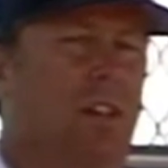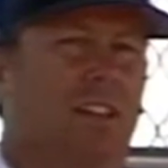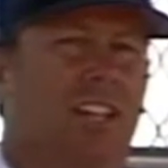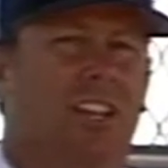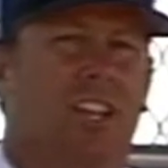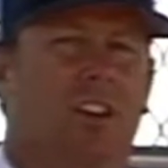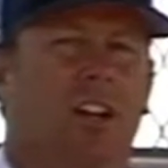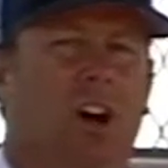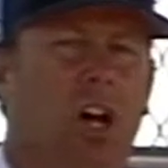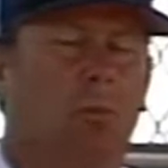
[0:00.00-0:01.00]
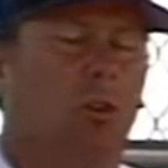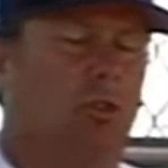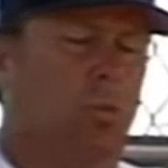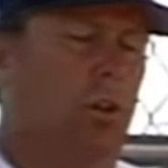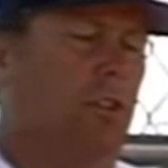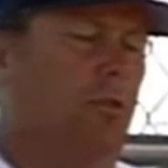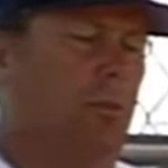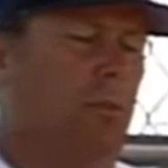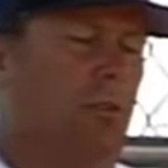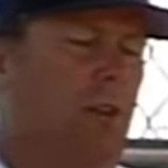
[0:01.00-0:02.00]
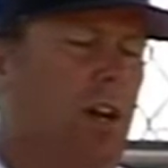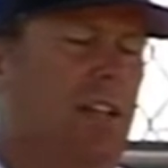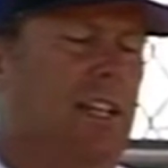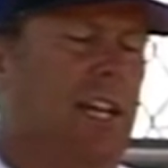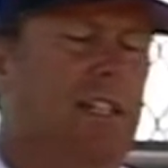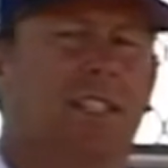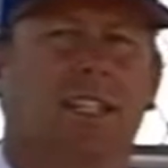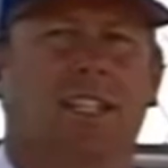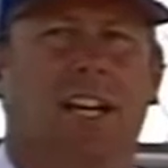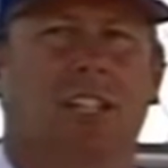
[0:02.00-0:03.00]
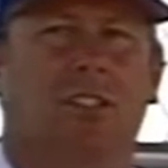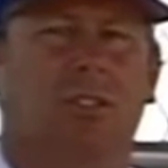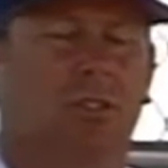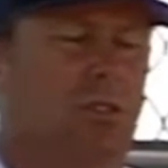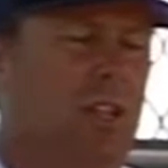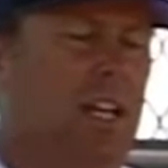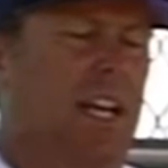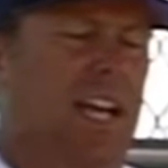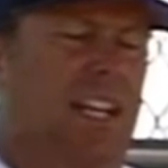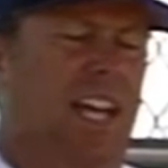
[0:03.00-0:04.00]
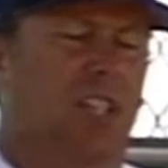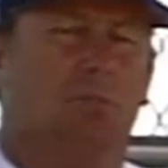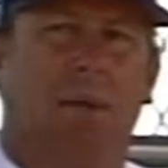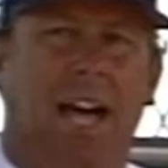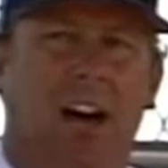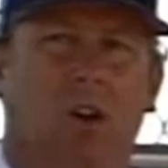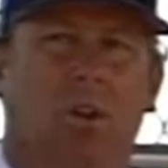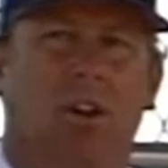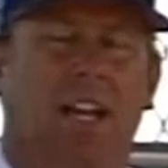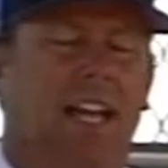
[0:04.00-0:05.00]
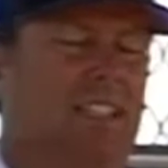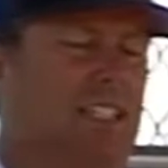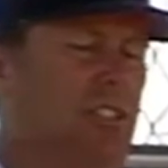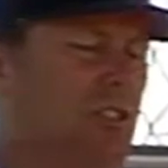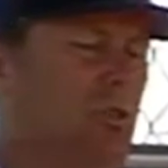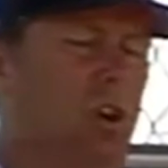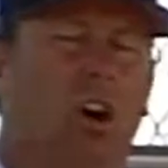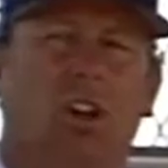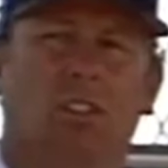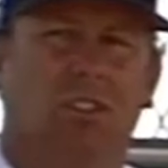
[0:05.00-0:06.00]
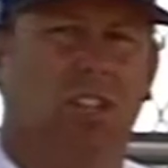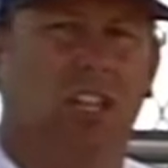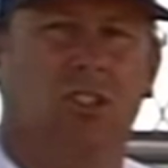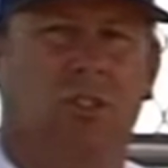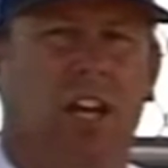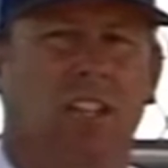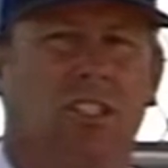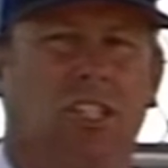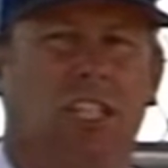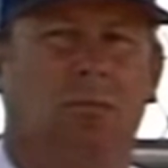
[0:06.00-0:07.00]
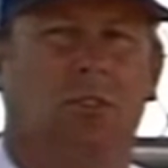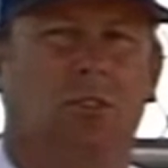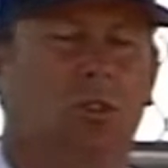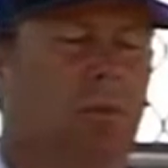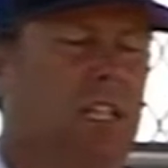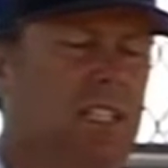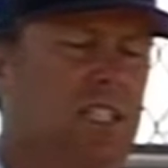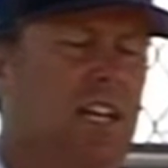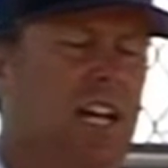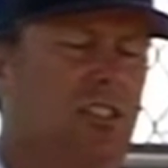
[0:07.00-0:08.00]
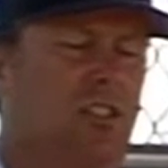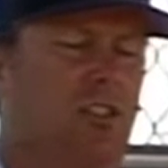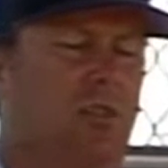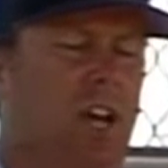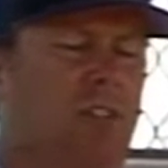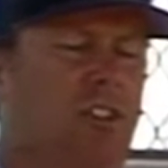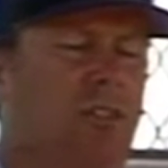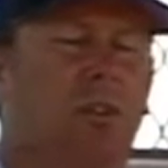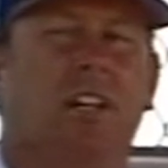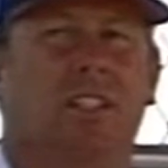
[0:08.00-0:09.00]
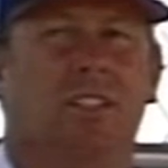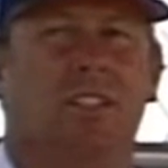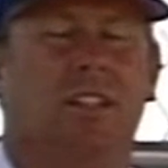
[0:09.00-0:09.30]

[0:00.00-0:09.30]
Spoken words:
Now Gary almost won the Triple Crown in 1992 and has power and can do all the things you're asking him to do, but he's a guy that's going to drive in runs.